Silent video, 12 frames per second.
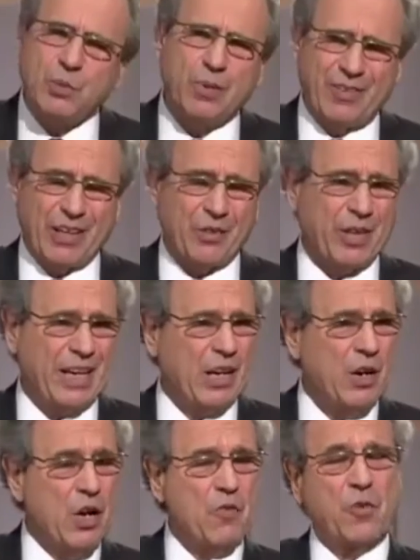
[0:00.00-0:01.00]
of
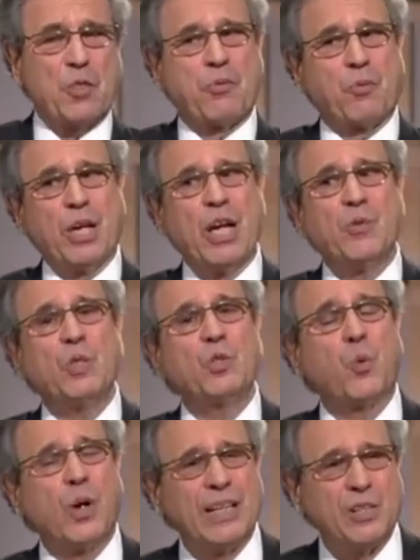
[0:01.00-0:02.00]
healthcare for
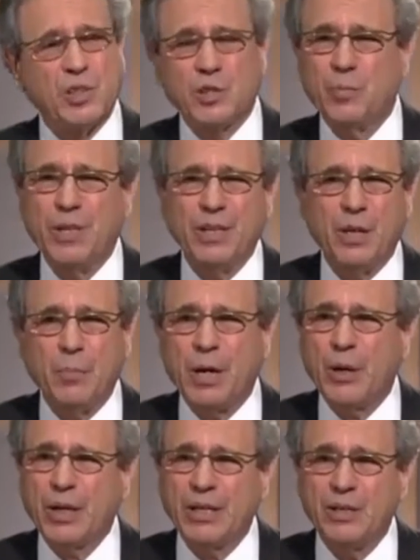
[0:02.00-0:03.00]
326 million
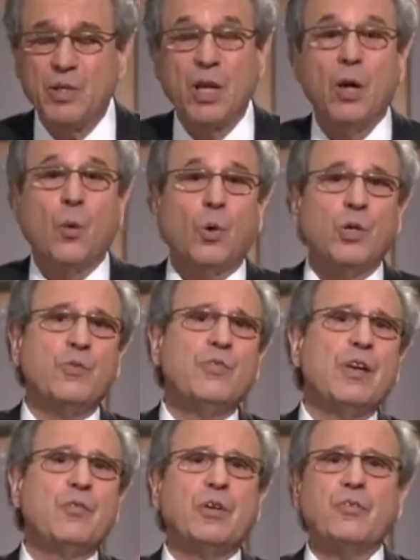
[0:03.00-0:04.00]
Americans when you've
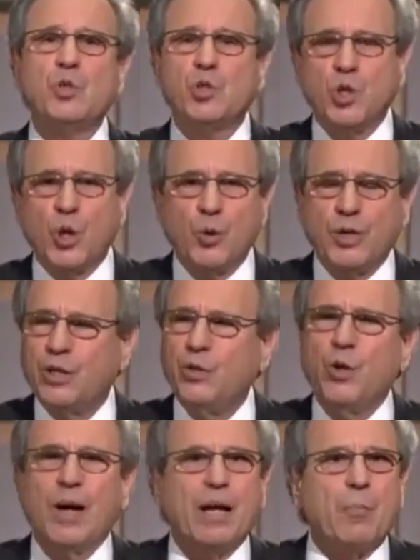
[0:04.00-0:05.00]
never even shown that you
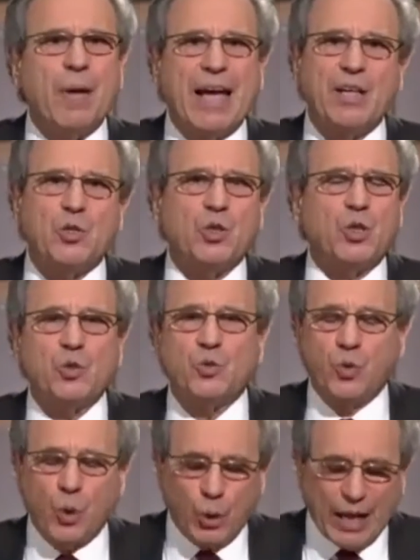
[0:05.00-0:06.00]
know how to manage and
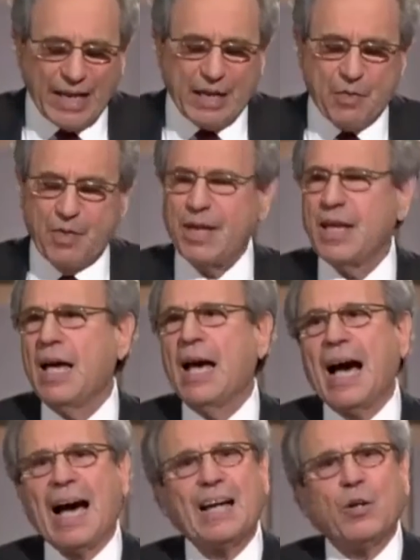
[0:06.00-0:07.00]
control anything?
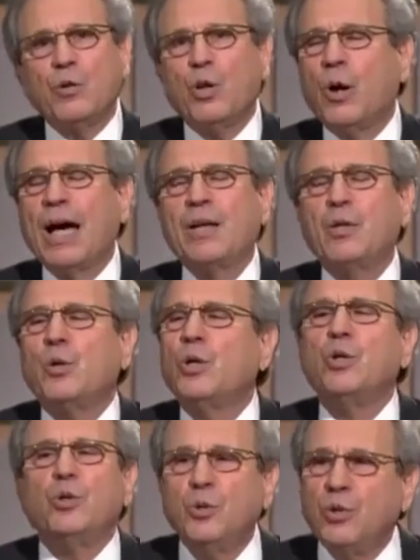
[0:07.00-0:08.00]
I don't know how you're going
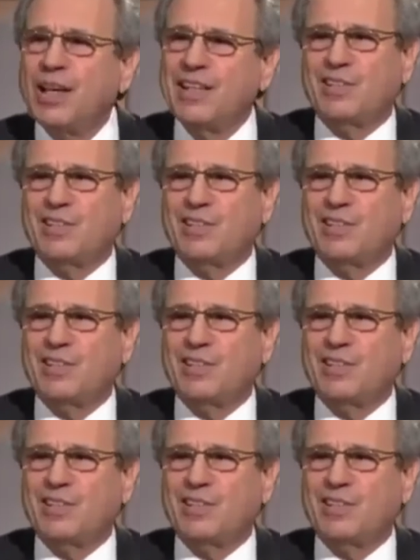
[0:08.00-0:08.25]
to do that.